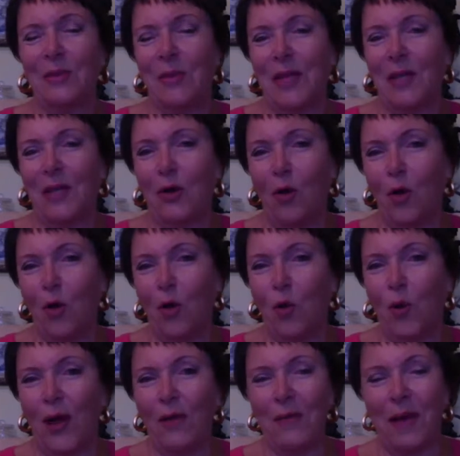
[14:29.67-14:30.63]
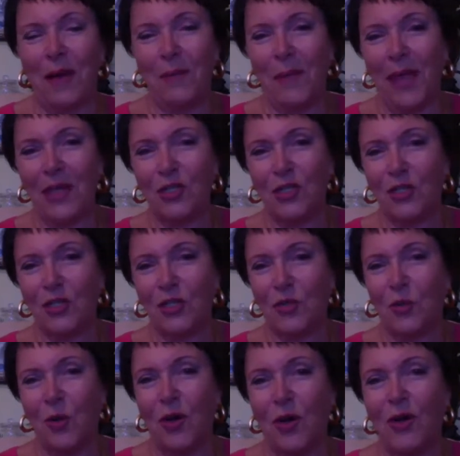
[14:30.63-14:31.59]
hall where my
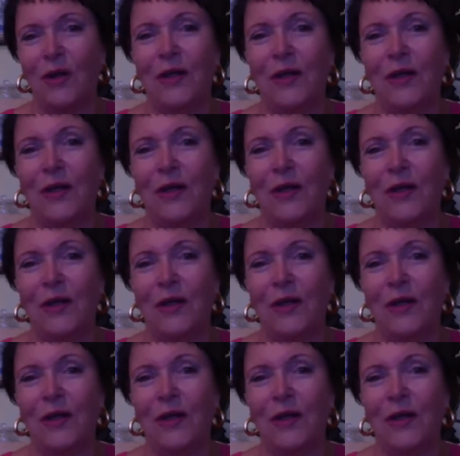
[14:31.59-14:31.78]
patients were,